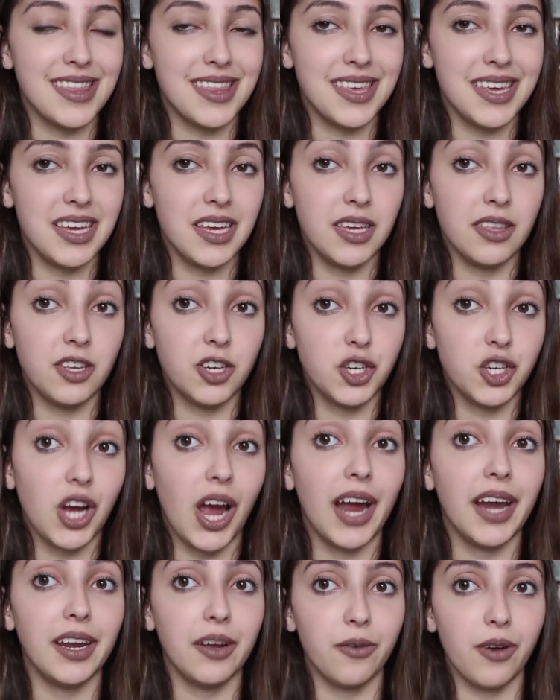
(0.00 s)
the the
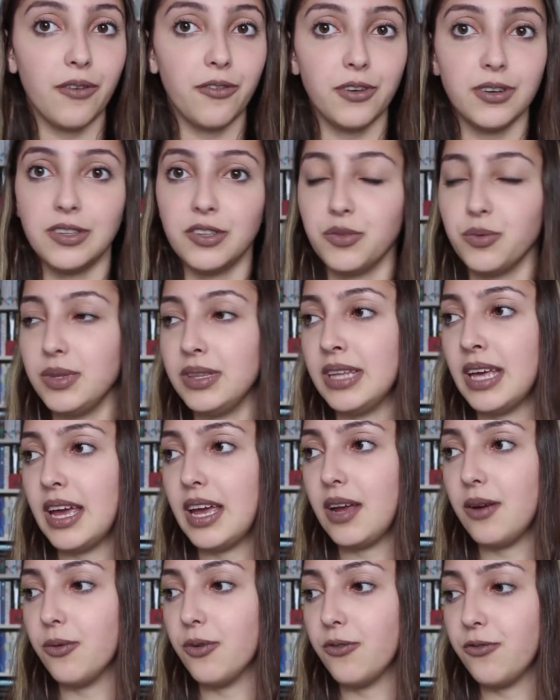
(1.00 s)
shining reference when
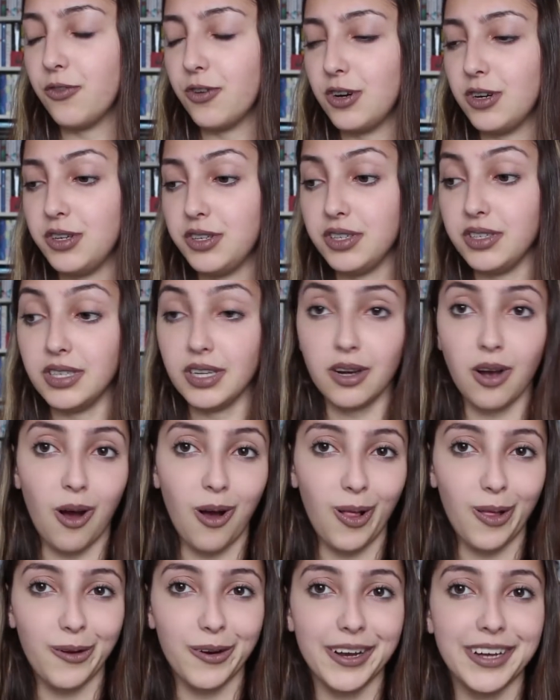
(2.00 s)
they referred to dick
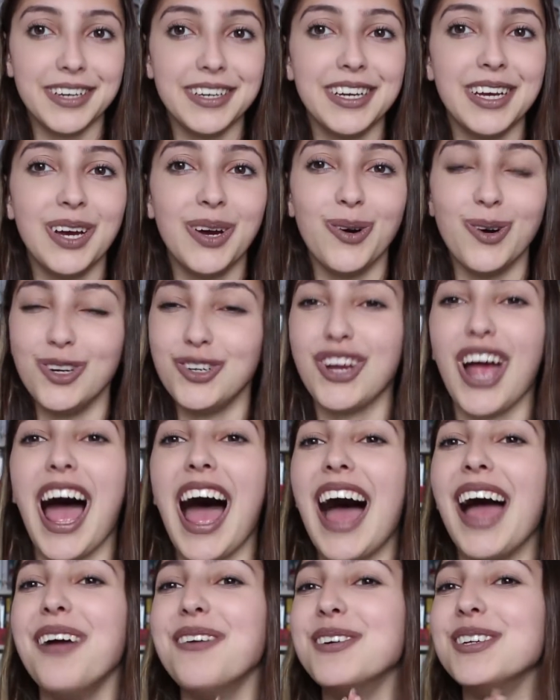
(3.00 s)
Hallorann which
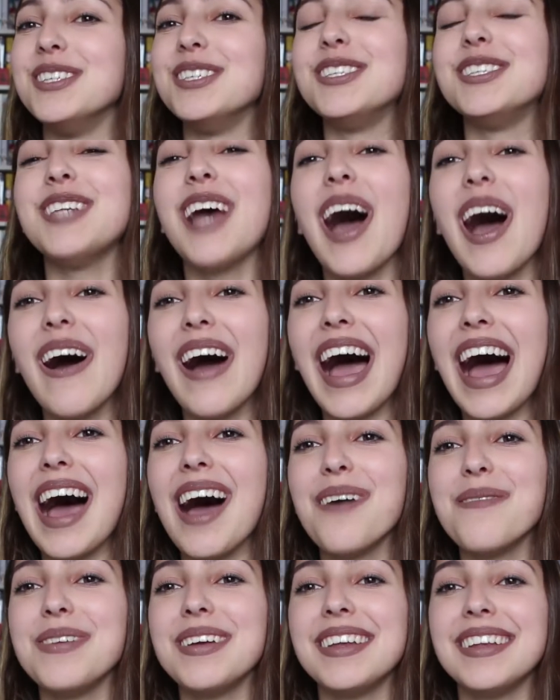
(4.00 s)
i was so
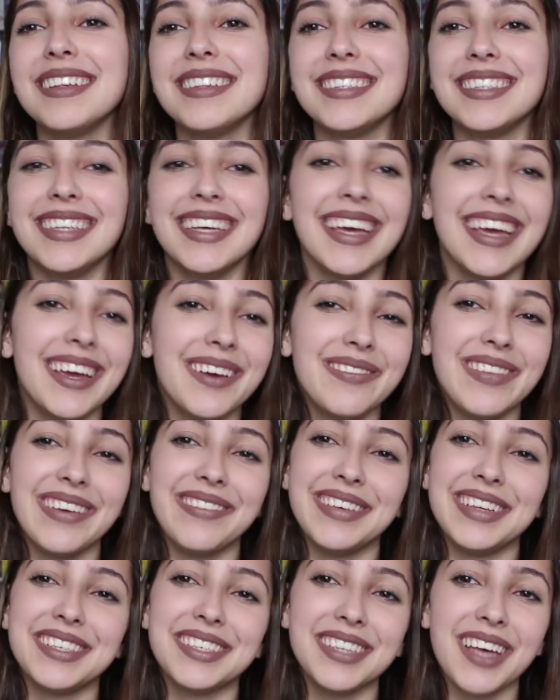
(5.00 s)
happy to see it
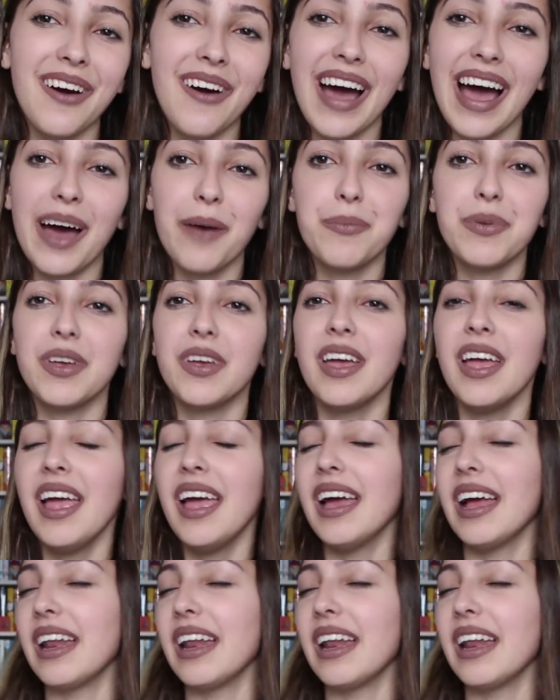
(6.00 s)
made me so happy